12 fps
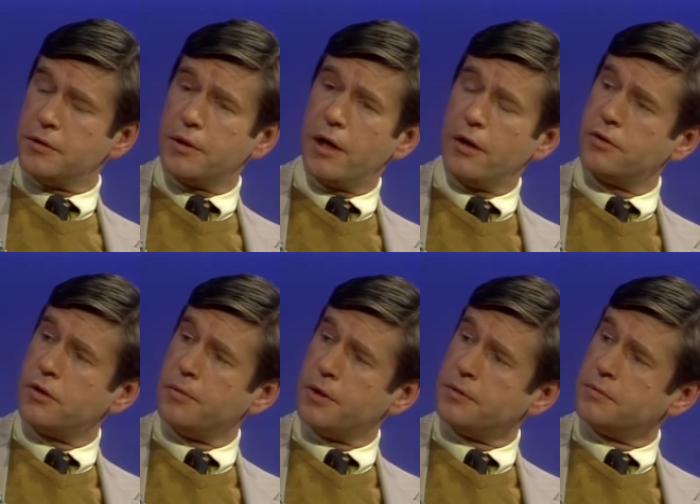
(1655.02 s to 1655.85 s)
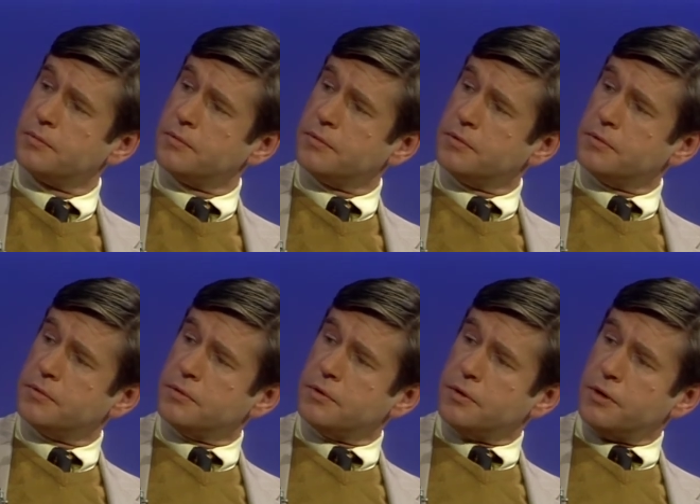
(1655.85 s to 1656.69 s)
60 Councilman, pages long. What's that
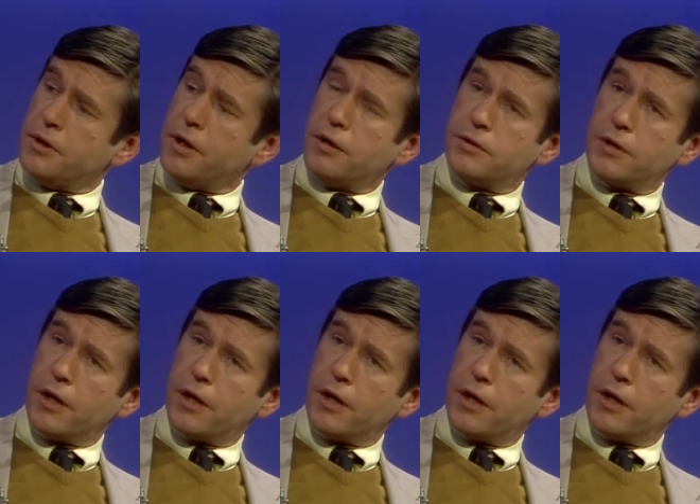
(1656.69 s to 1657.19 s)
something. Yes.